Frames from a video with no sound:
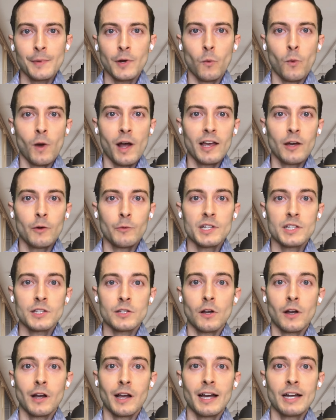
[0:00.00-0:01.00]
in a while, we
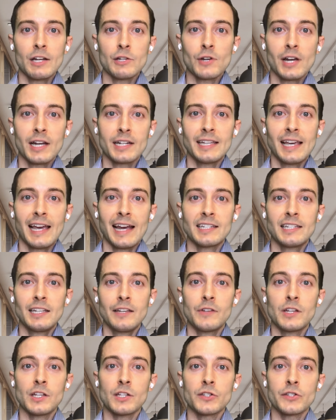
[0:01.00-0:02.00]
saw contract
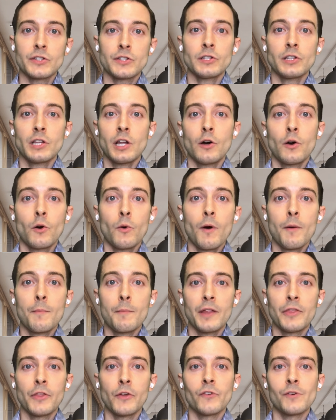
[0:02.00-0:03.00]
activity slow
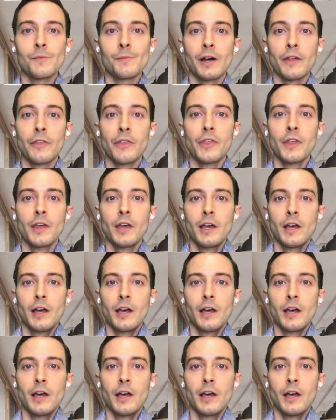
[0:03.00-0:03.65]
month over month.